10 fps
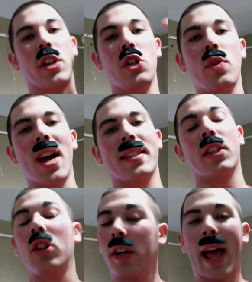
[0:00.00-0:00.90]
so that you guys
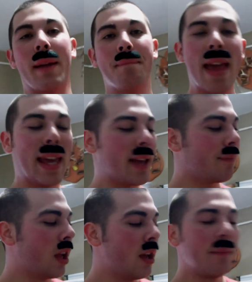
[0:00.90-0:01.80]
can learn how to make
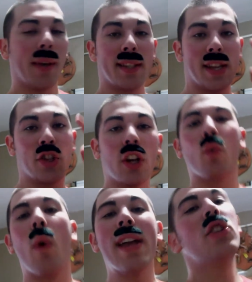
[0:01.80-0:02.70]
it, because it
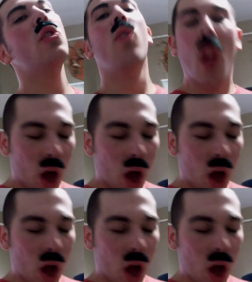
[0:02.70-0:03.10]
took way too